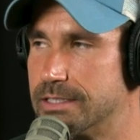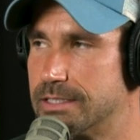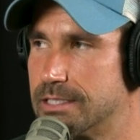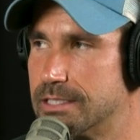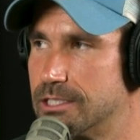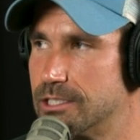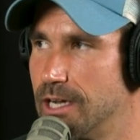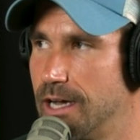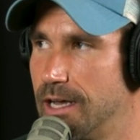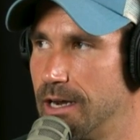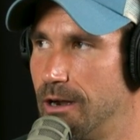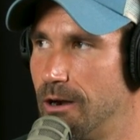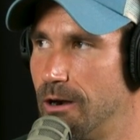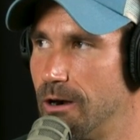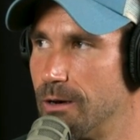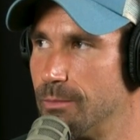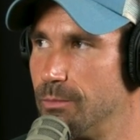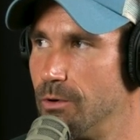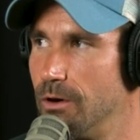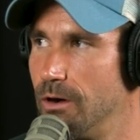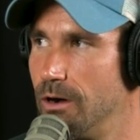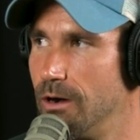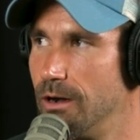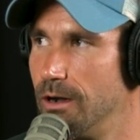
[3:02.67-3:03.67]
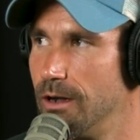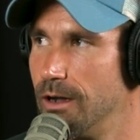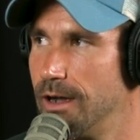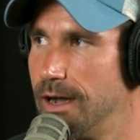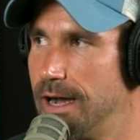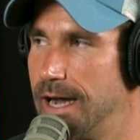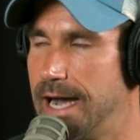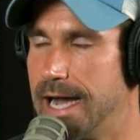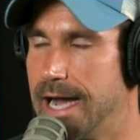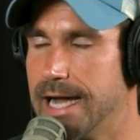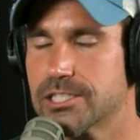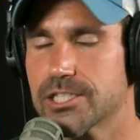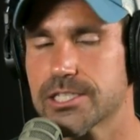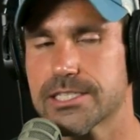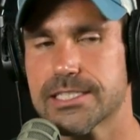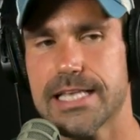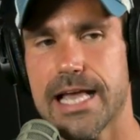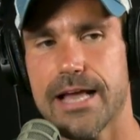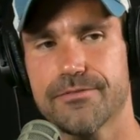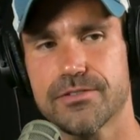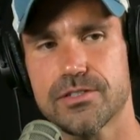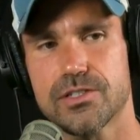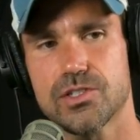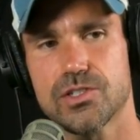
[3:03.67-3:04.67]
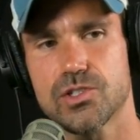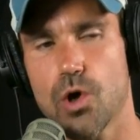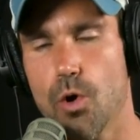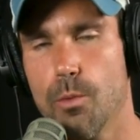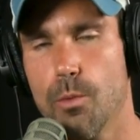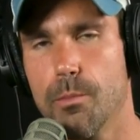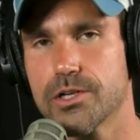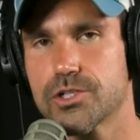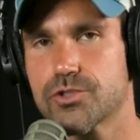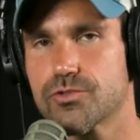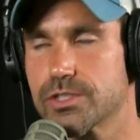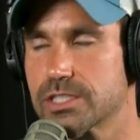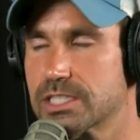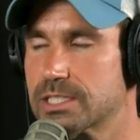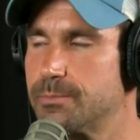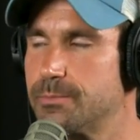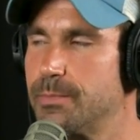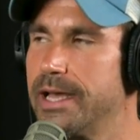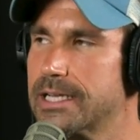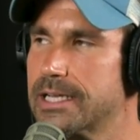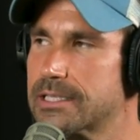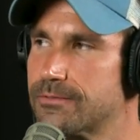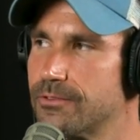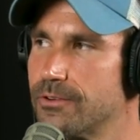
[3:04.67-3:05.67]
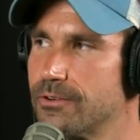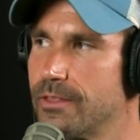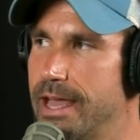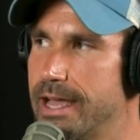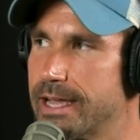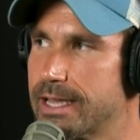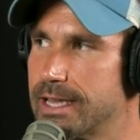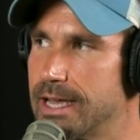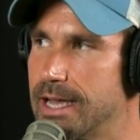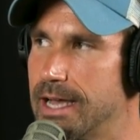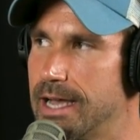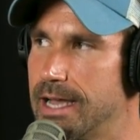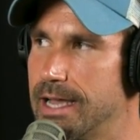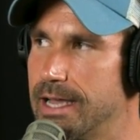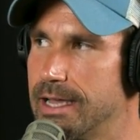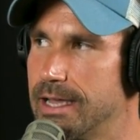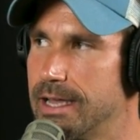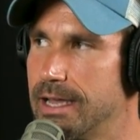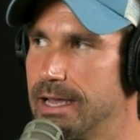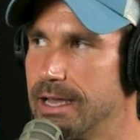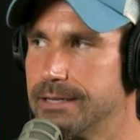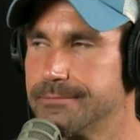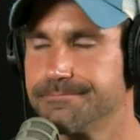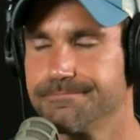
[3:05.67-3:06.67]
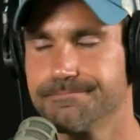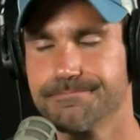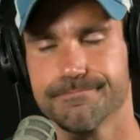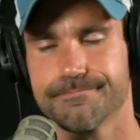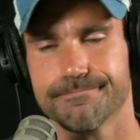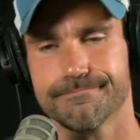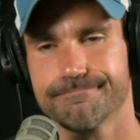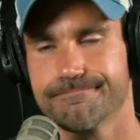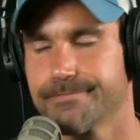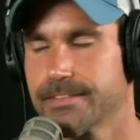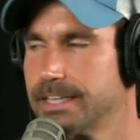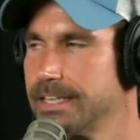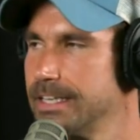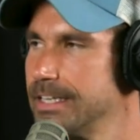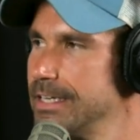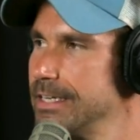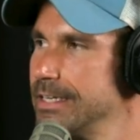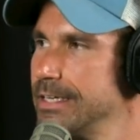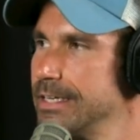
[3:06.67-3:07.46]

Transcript: and John Harbaugh. Yeah, I, I just have you. so much respect for that guy. Great regular season team